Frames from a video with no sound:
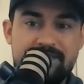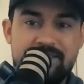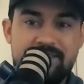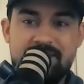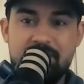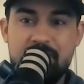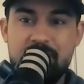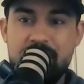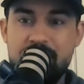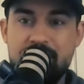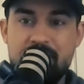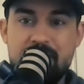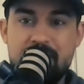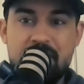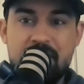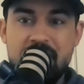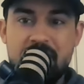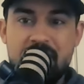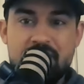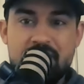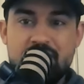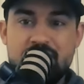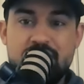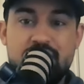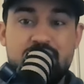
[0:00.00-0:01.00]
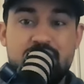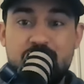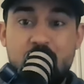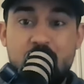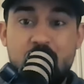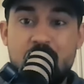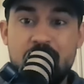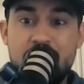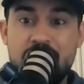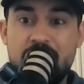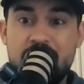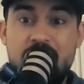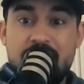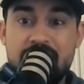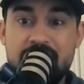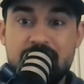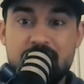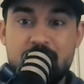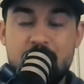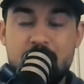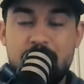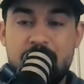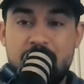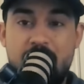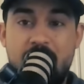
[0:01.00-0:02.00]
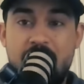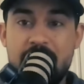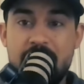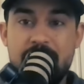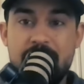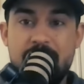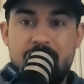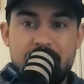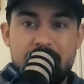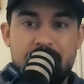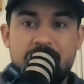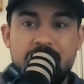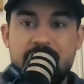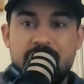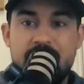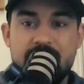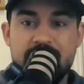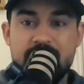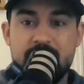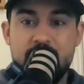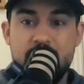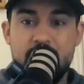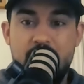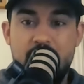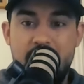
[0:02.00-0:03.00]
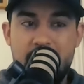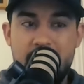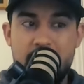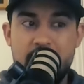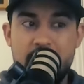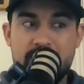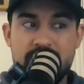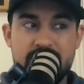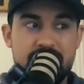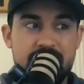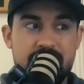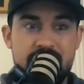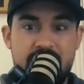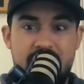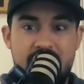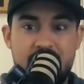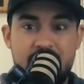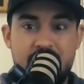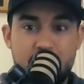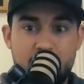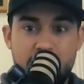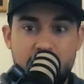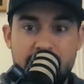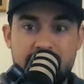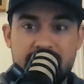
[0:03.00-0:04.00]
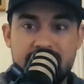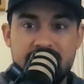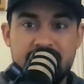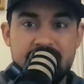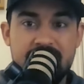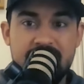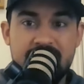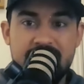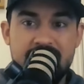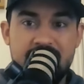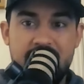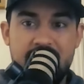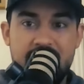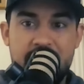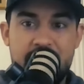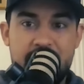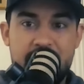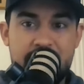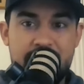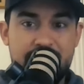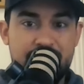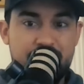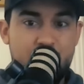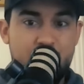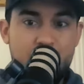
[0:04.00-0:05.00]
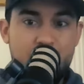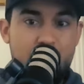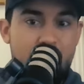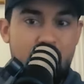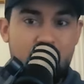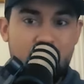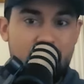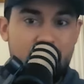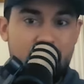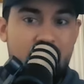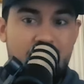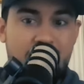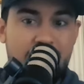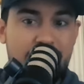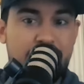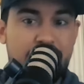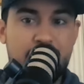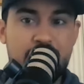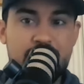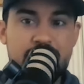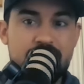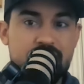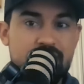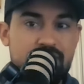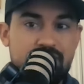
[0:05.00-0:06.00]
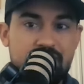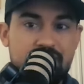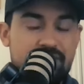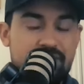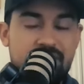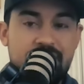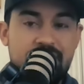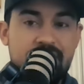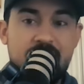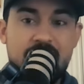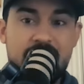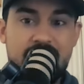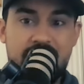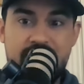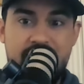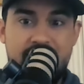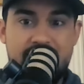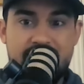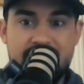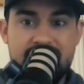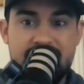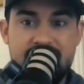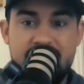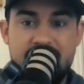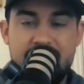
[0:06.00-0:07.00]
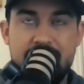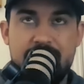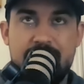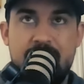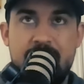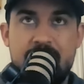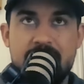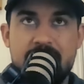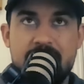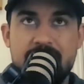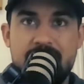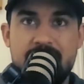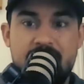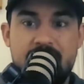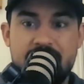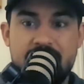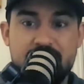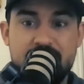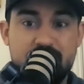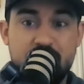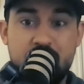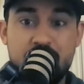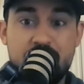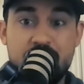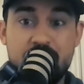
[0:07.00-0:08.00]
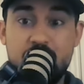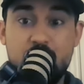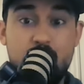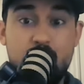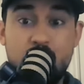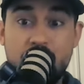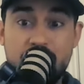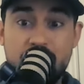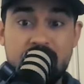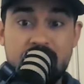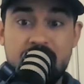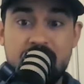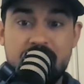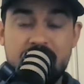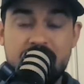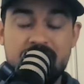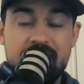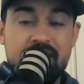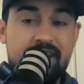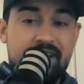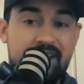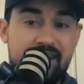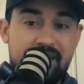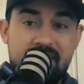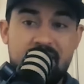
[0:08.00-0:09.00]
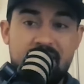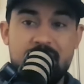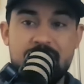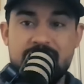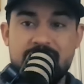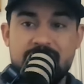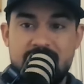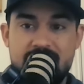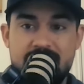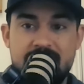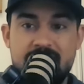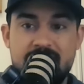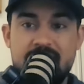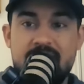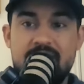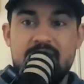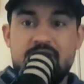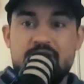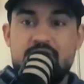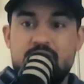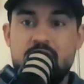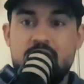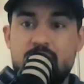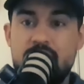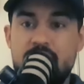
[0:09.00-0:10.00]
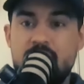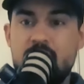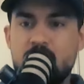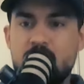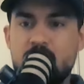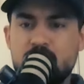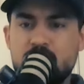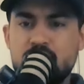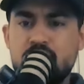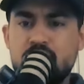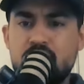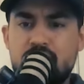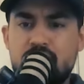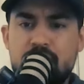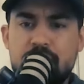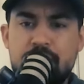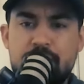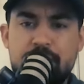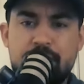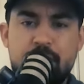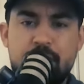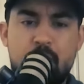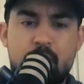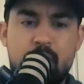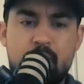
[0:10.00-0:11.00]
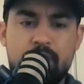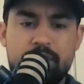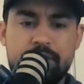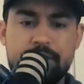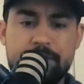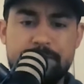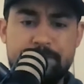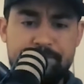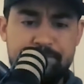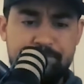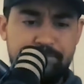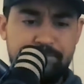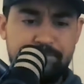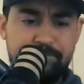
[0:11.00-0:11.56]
some star high school player. I played in high school. I wasn't that great. No all conference, none of that stuff. I started 1 year and that was it. So they don't look for,